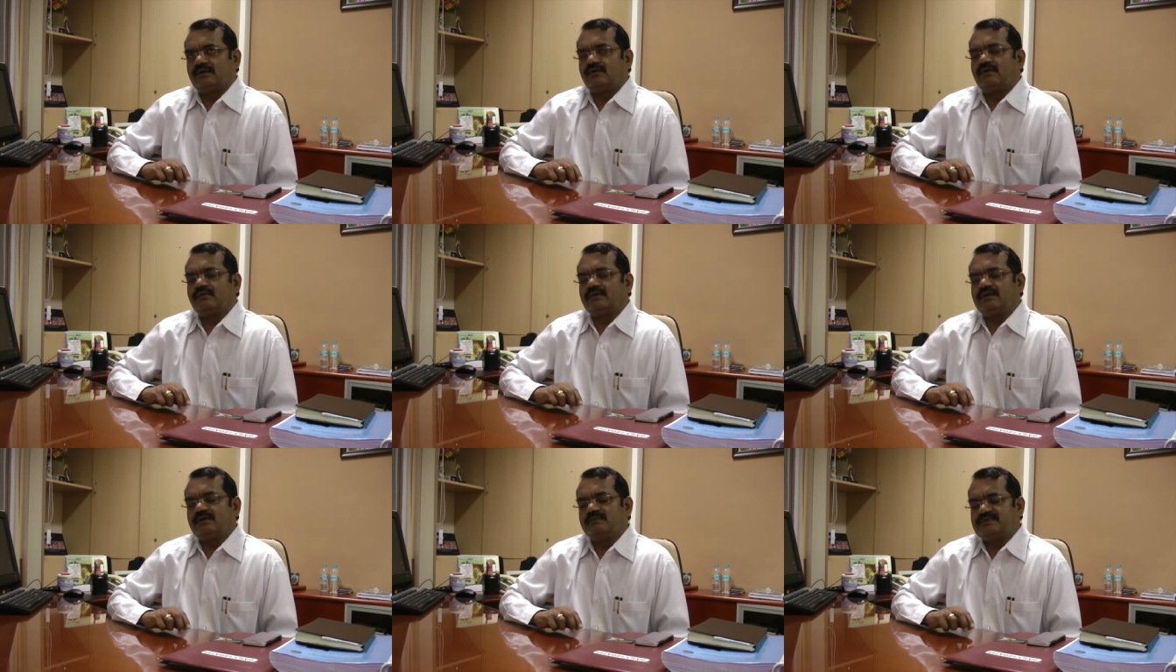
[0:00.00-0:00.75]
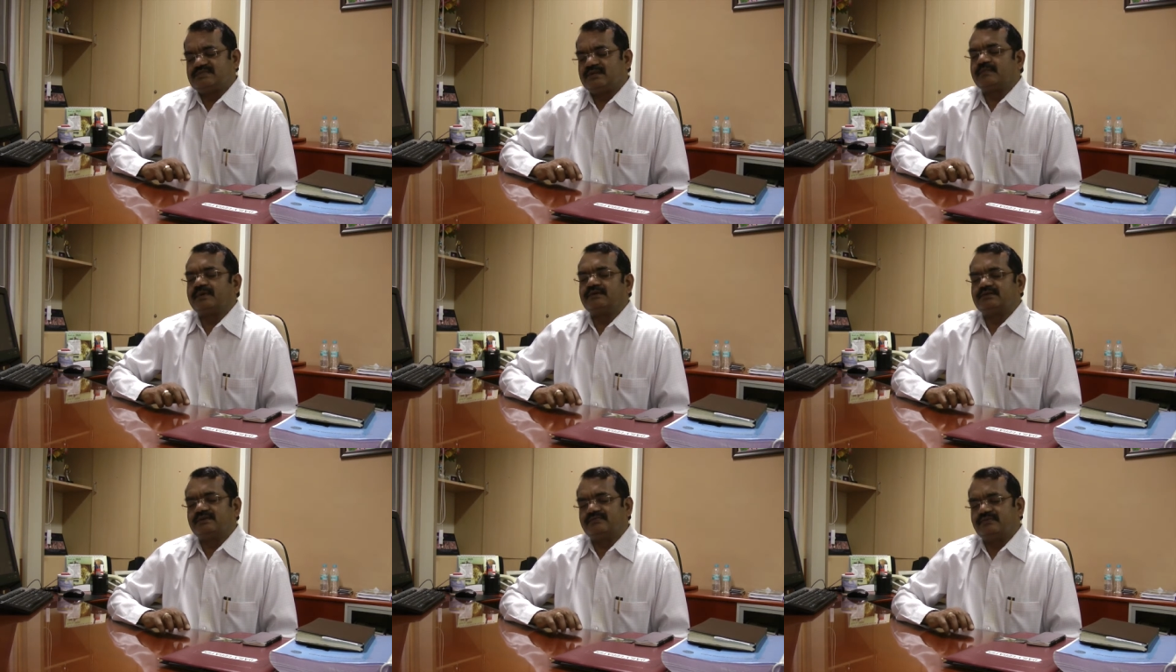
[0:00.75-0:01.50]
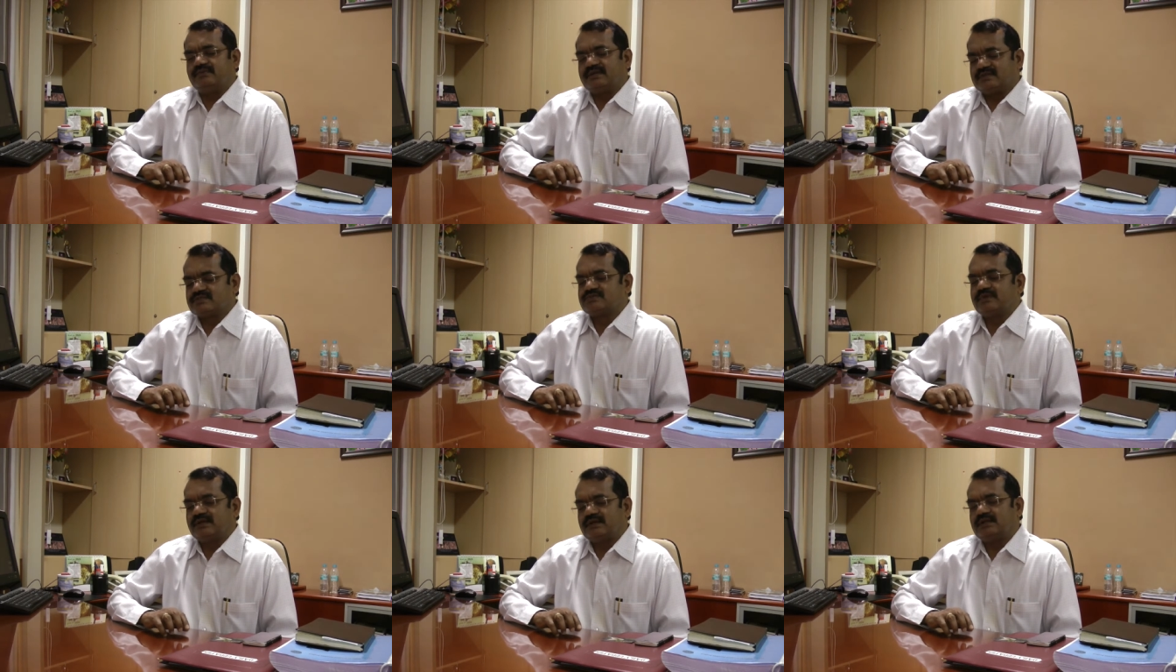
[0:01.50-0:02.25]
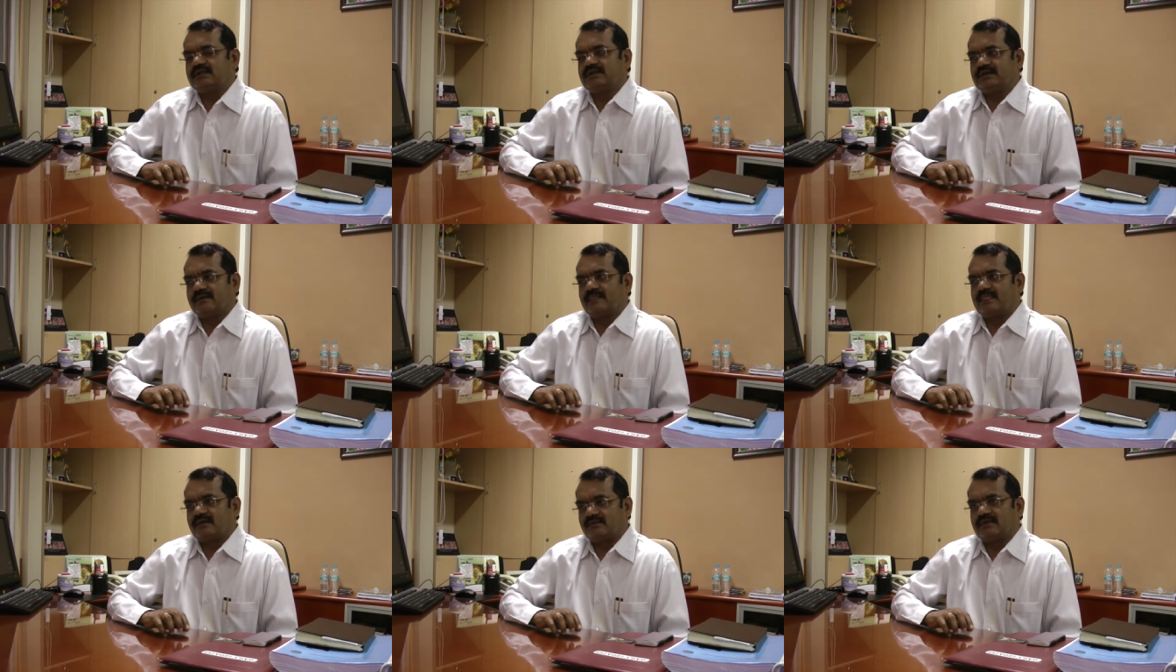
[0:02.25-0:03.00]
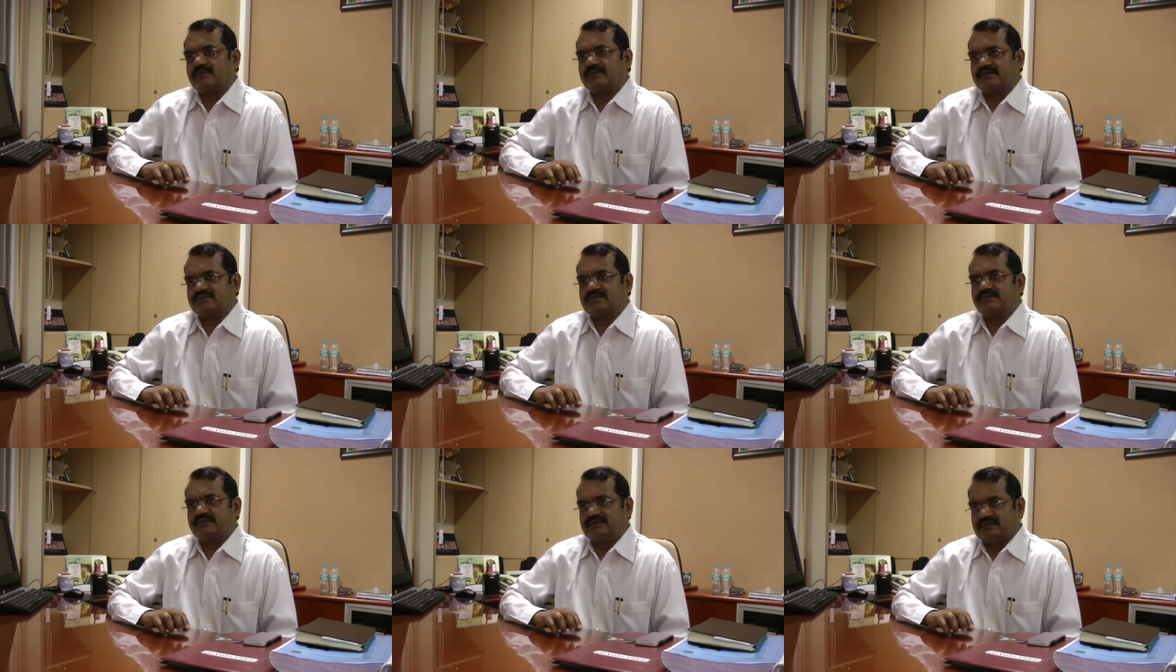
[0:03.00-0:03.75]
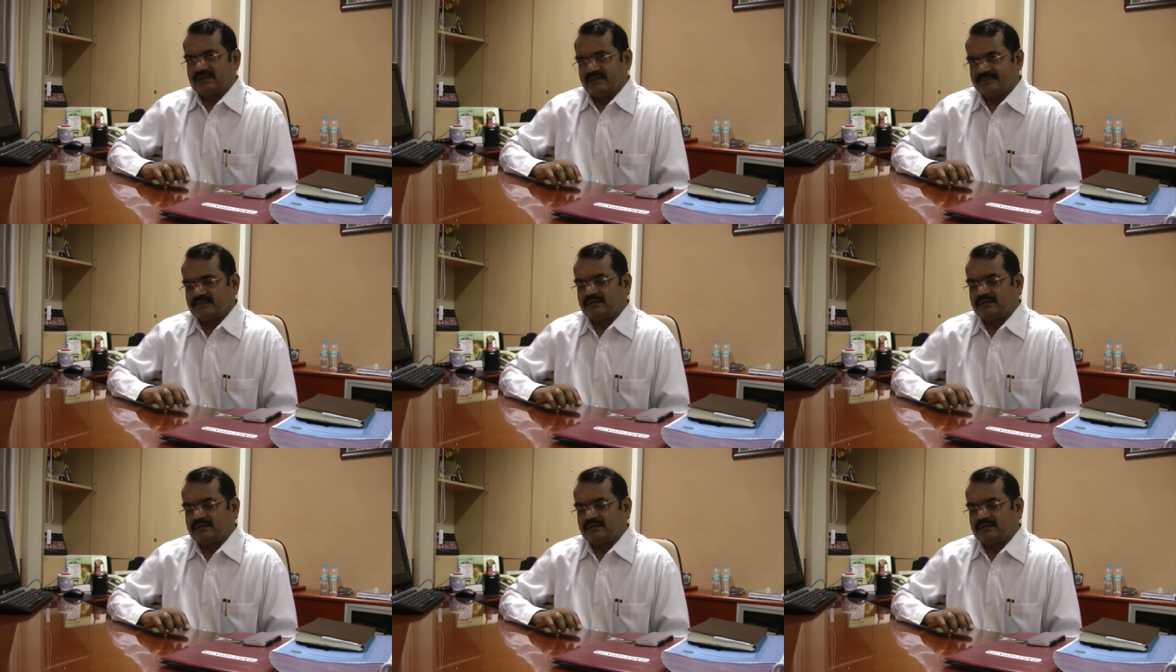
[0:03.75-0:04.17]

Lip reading: overall mission point of view, yes, we had the collaboration with the